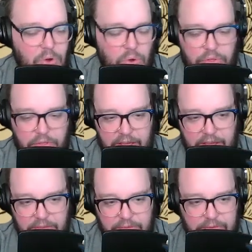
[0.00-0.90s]
a whole
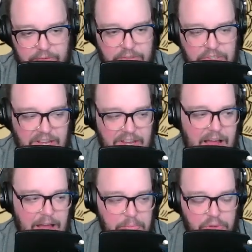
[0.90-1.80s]
thing. It's like a
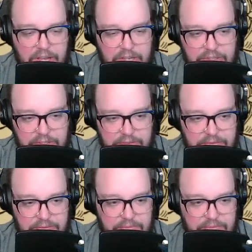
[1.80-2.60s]
complex.